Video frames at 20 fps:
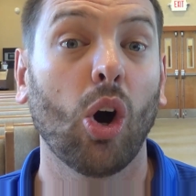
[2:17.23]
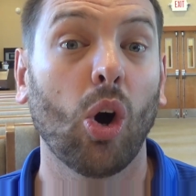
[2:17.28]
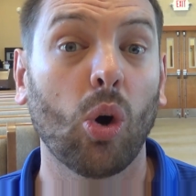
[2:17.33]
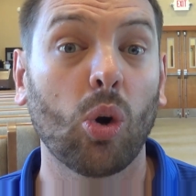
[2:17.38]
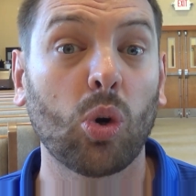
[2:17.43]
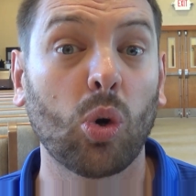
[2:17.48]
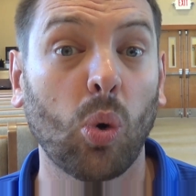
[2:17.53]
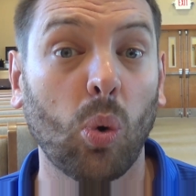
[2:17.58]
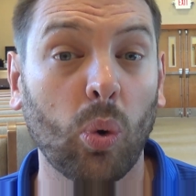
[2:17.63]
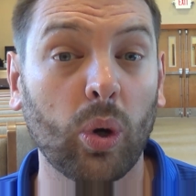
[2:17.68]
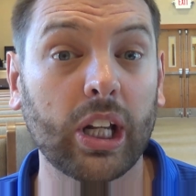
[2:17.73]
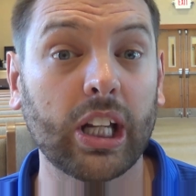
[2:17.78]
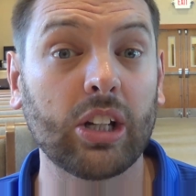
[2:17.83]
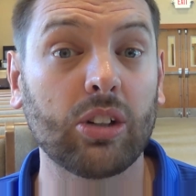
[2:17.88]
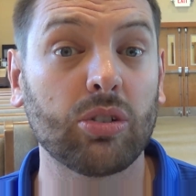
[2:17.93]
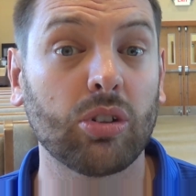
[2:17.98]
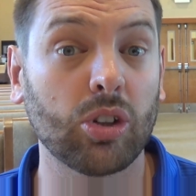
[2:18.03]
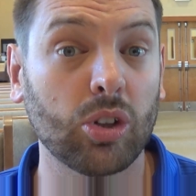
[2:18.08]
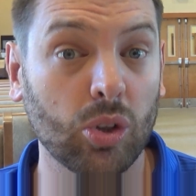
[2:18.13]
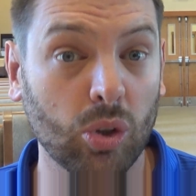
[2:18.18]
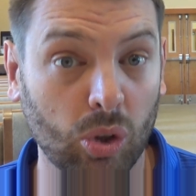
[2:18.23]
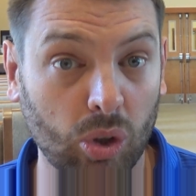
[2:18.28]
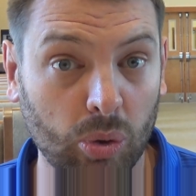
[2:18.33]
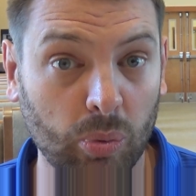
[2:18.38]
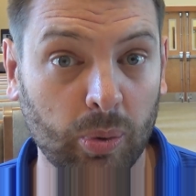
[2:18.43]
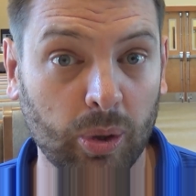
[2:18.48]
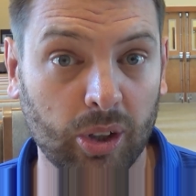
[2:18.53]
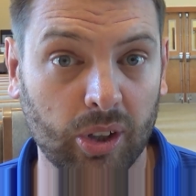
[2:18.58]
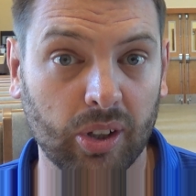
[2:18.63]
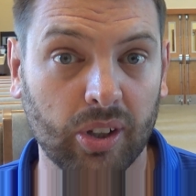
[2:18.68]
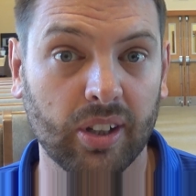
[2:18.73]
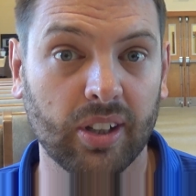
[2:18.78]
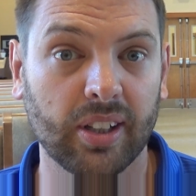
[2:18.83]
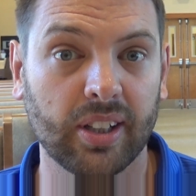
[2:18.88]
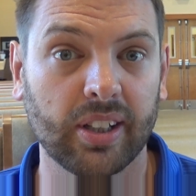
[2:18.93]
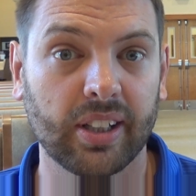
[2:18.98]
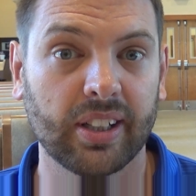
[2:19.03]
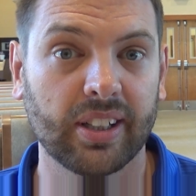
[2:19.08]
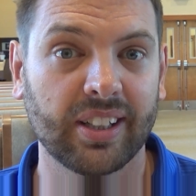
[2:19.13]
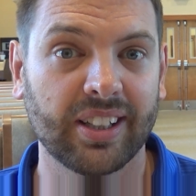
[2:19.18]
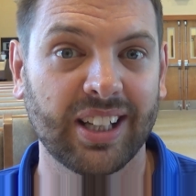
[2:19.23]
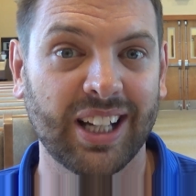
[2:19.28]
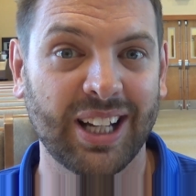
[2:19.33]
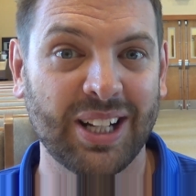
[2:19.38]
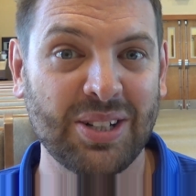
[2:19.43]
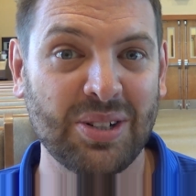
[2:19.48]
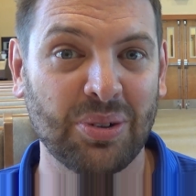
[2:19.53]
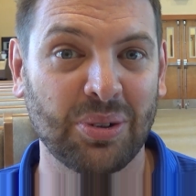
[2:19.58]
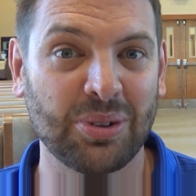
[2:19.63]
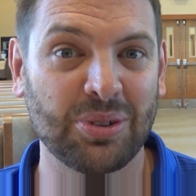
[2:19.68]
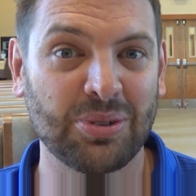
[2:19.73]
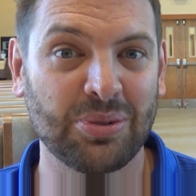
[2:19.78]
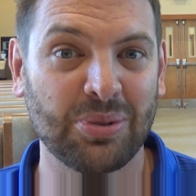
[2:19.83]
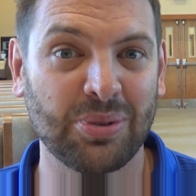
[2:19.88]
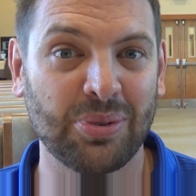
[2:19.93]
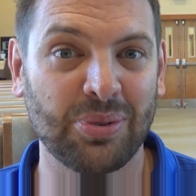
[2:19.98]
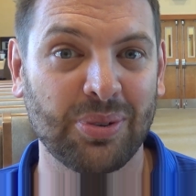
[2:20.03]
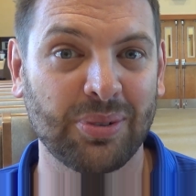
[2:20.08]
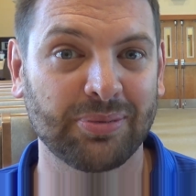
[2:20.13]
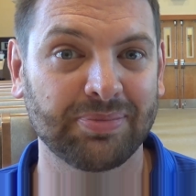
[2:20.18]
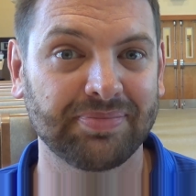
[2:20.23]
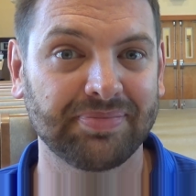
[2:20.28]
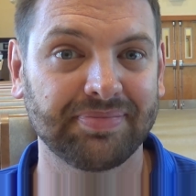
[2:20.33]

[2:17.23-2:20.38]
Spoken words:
according to your word and your truth.